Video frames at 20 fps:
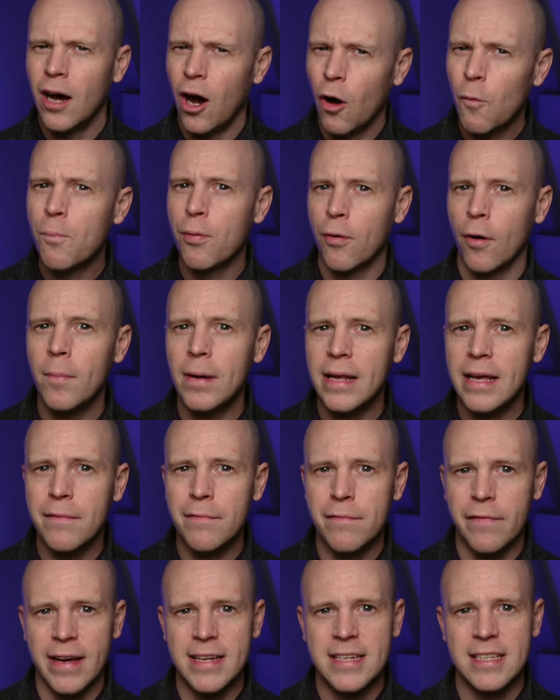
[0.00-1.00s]
I'll probably
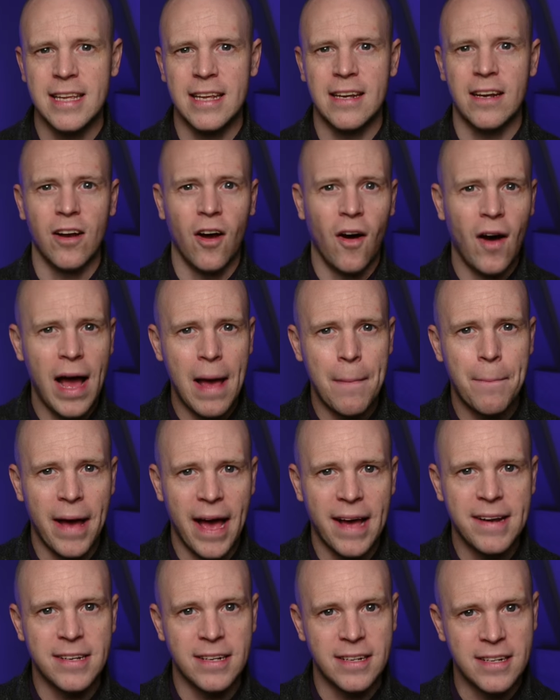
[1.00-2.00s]
invest in an
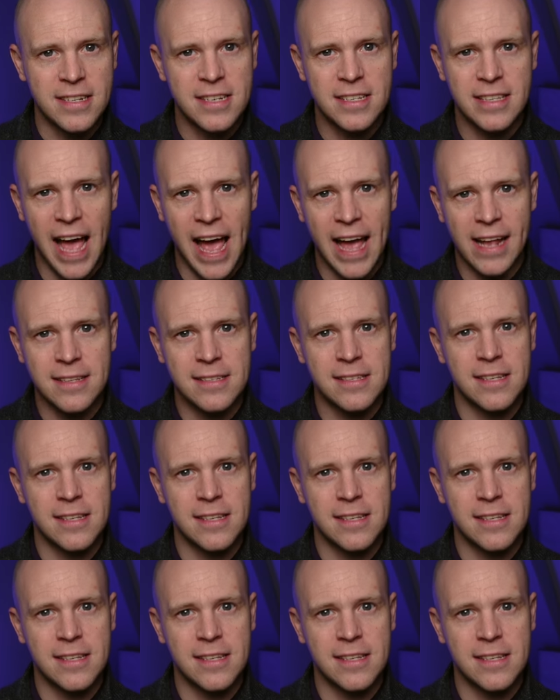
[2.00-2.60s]
iPad and a stand